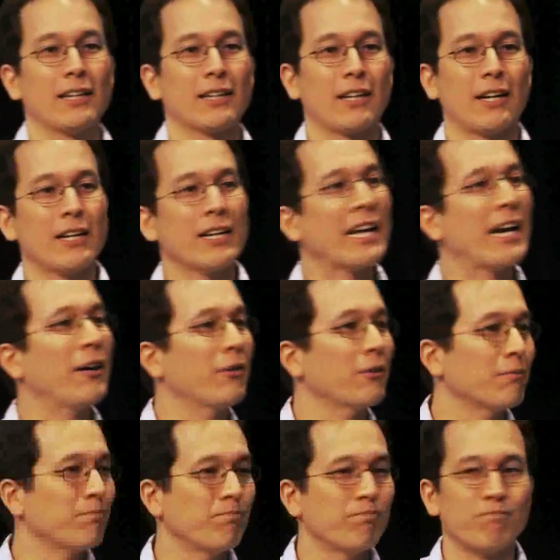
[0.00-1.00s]
cutting
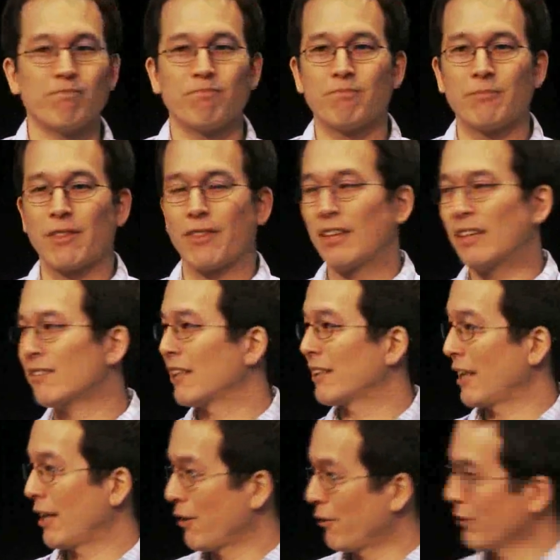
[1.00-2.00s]
out things
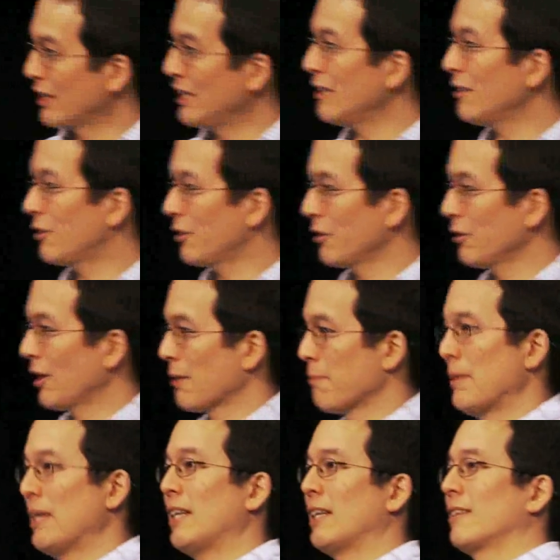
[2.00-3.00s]
that they don't need to do, like
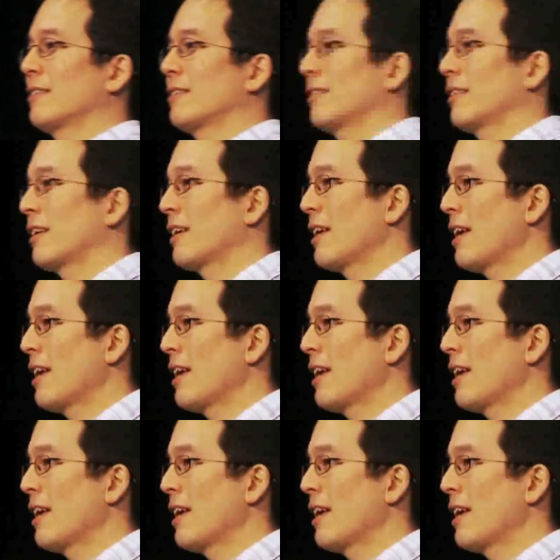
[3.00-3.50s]
meetings,